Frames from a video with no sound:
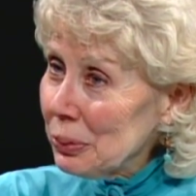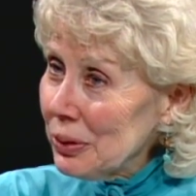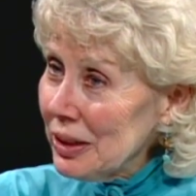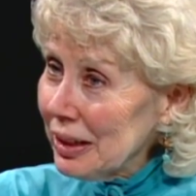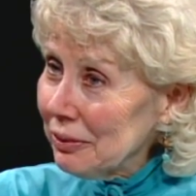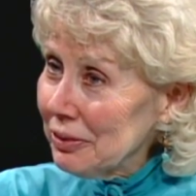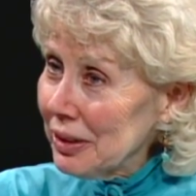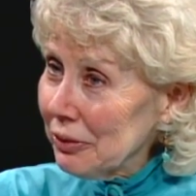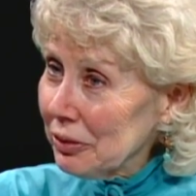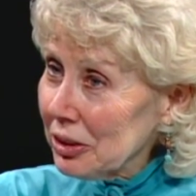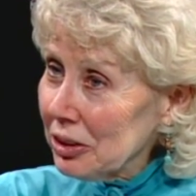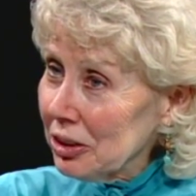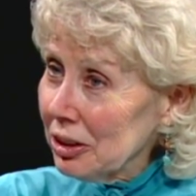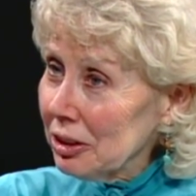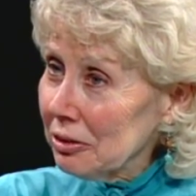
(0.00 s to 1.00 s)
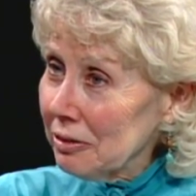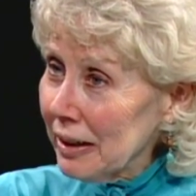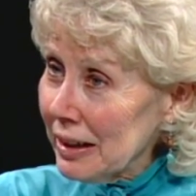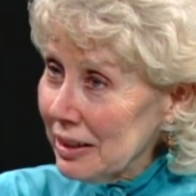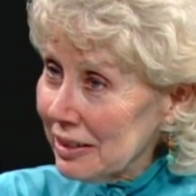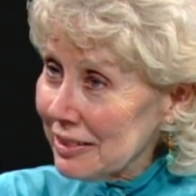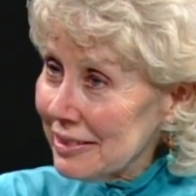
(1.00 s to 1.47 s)
-hmm. point. I've never heard a
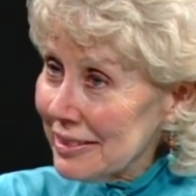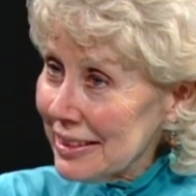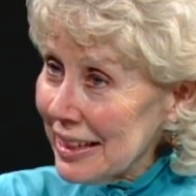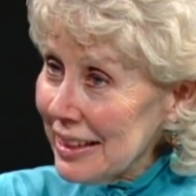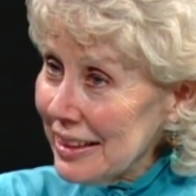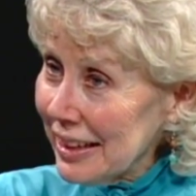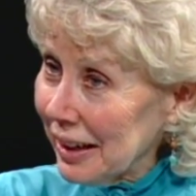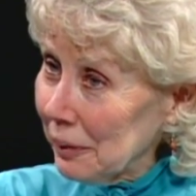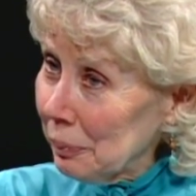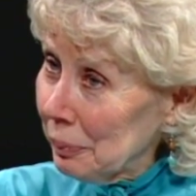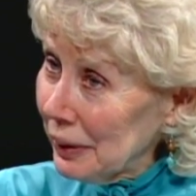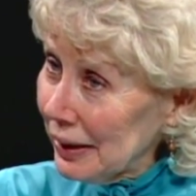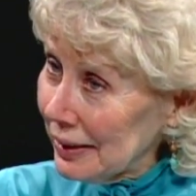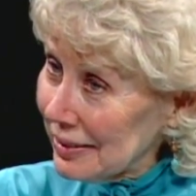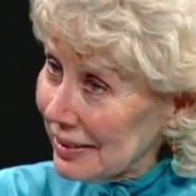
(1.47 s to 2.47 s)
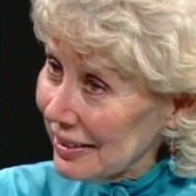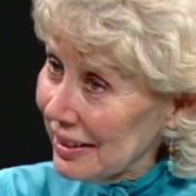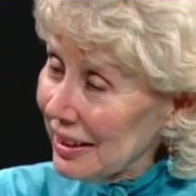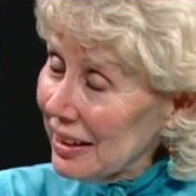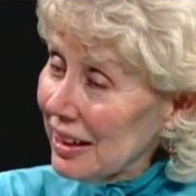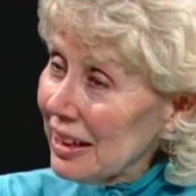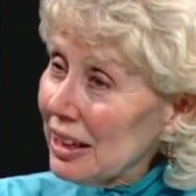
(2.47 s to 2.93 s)
writer say that, but mm
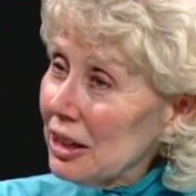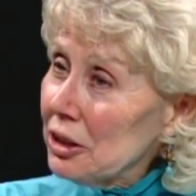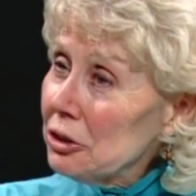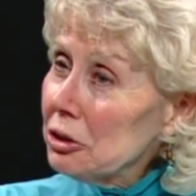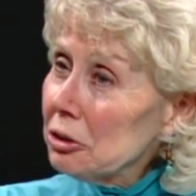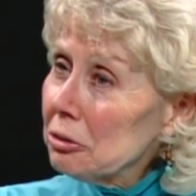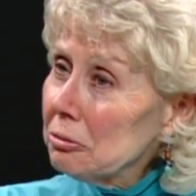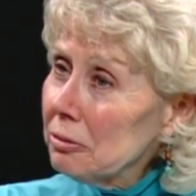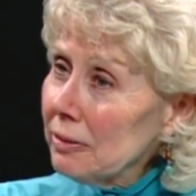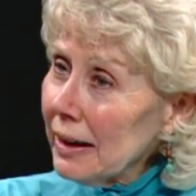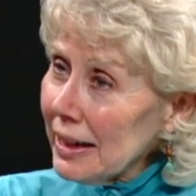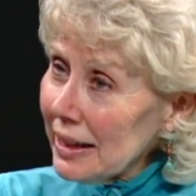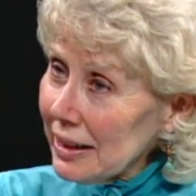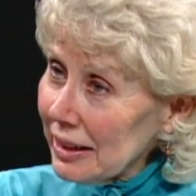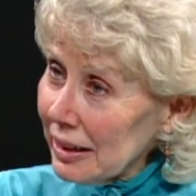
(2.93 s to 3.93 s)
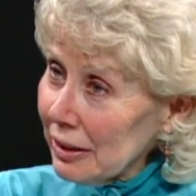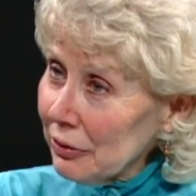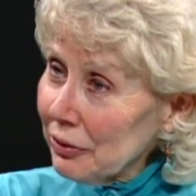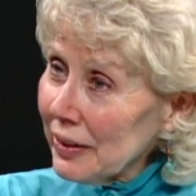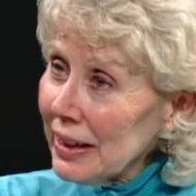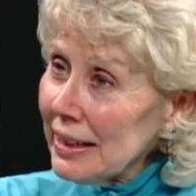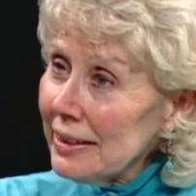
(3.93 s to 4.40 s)
-hmm. you're right.
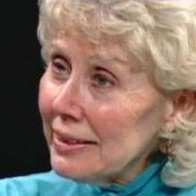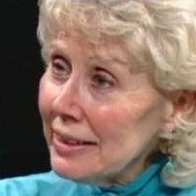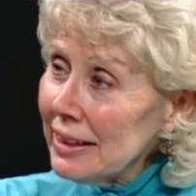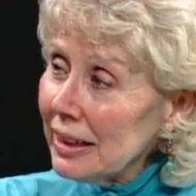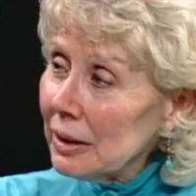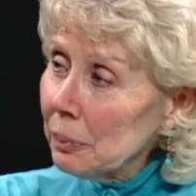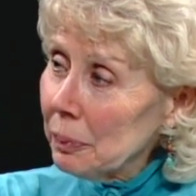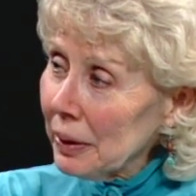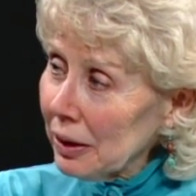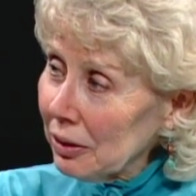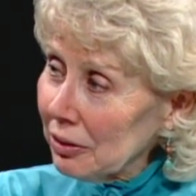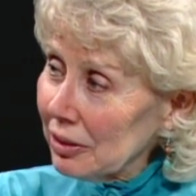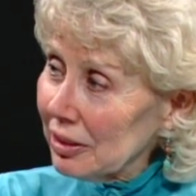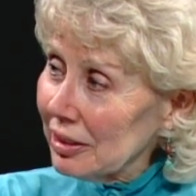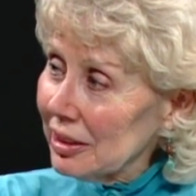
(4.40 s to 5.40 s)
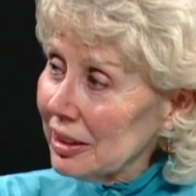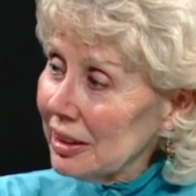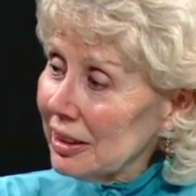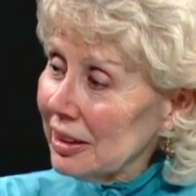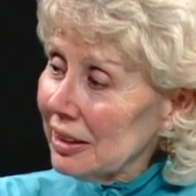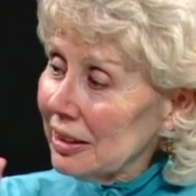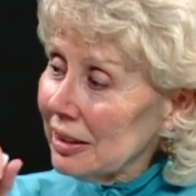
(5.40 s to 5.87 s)
If I think about
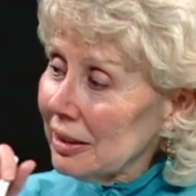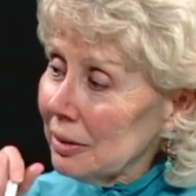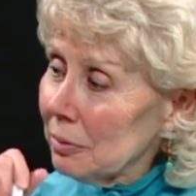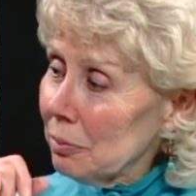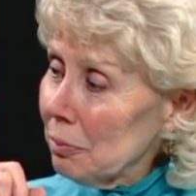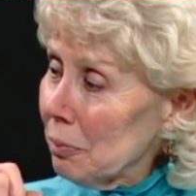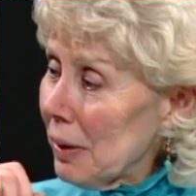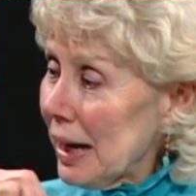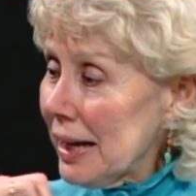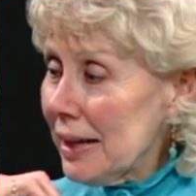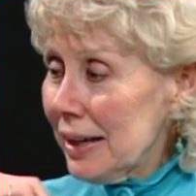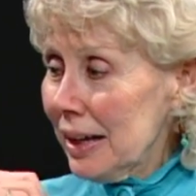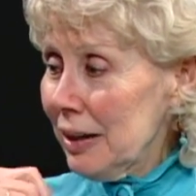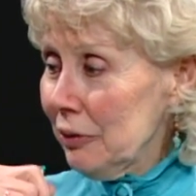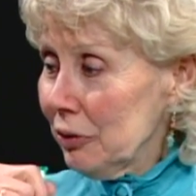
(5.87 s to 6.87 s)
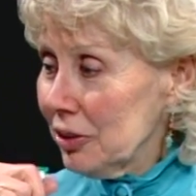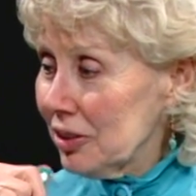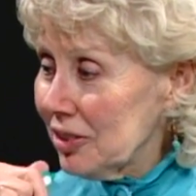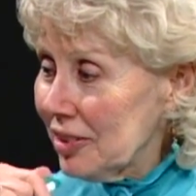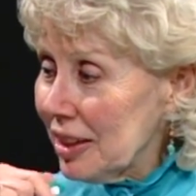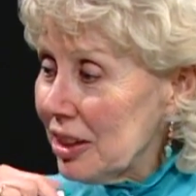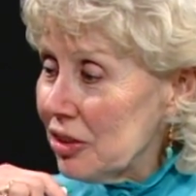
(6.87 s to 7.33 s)
my
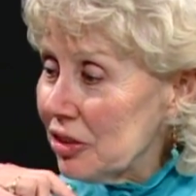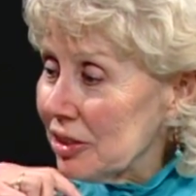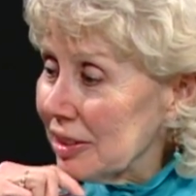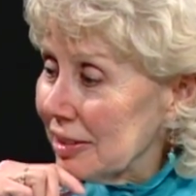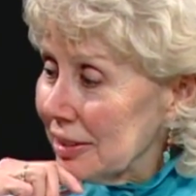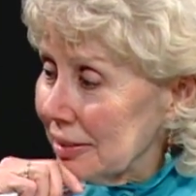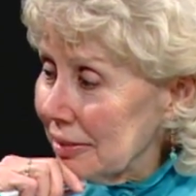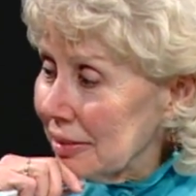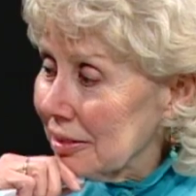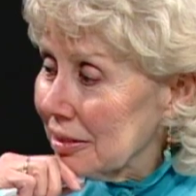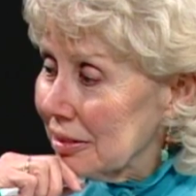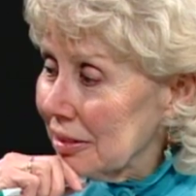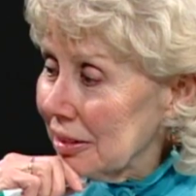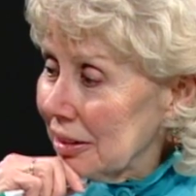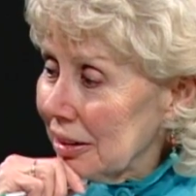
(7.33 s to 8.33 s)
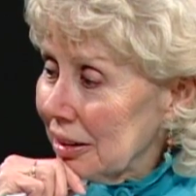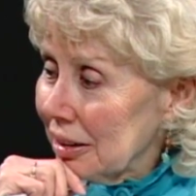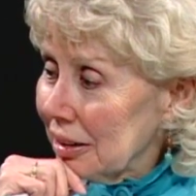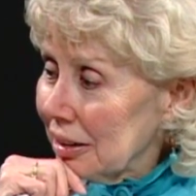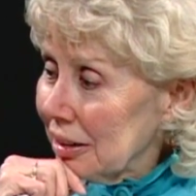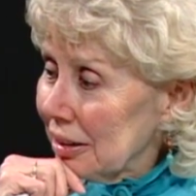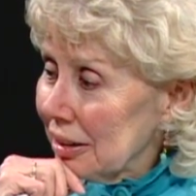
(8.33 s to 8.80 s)
conversations,
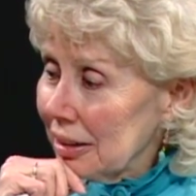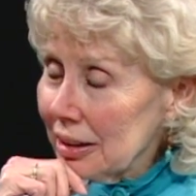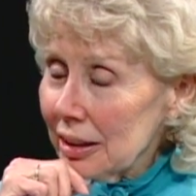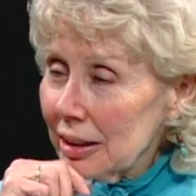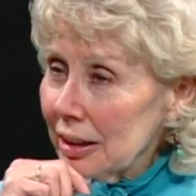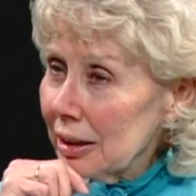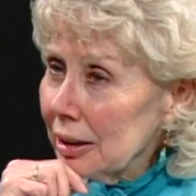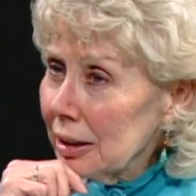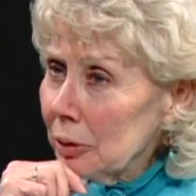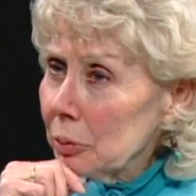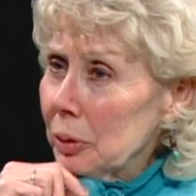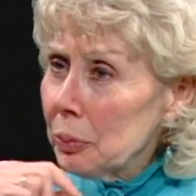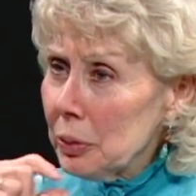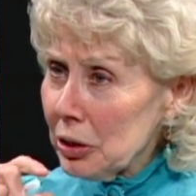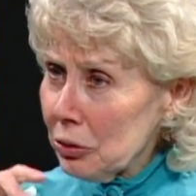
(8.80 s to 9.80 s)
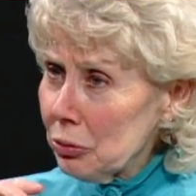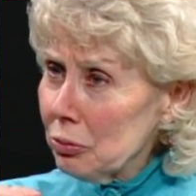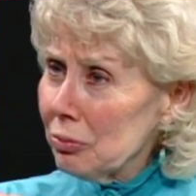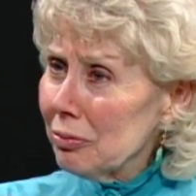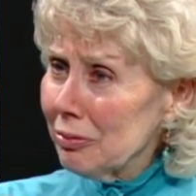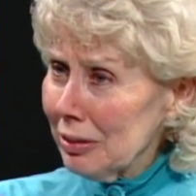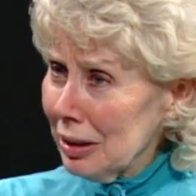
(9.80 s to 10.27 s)
it would be
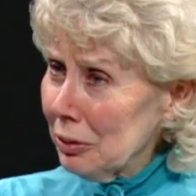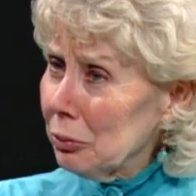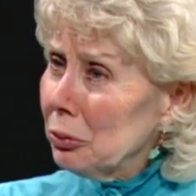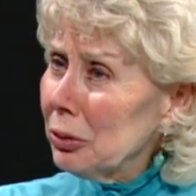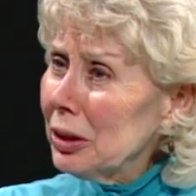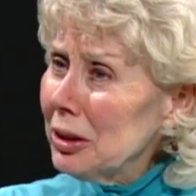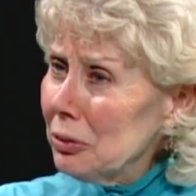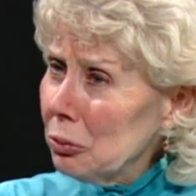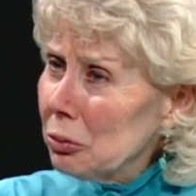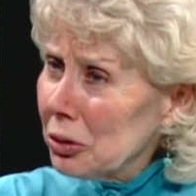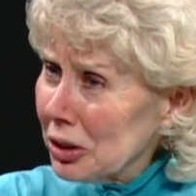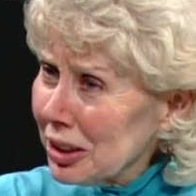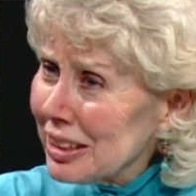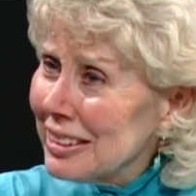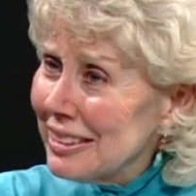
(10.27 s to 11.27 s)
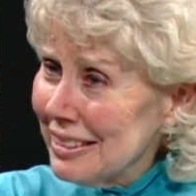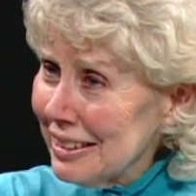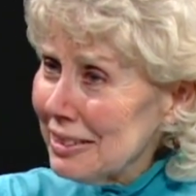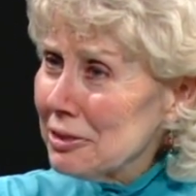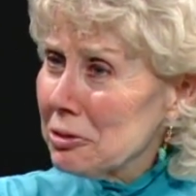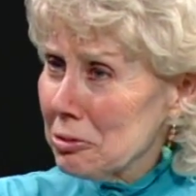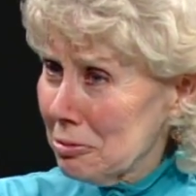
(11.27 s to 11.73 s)
it wouldn't work to
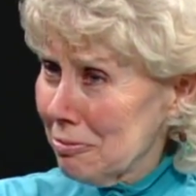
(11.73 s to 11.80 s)
just